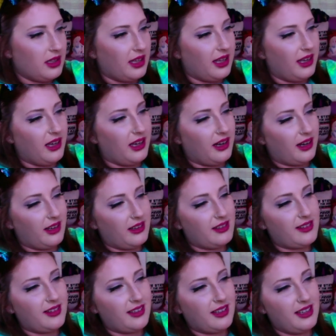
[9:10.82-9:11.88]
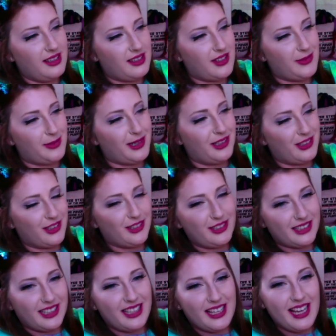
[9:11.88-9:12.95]
Yeah, it is. It's spirit
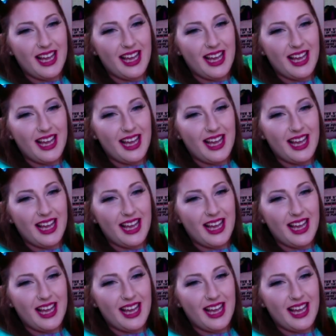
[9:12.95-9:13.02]
jersey.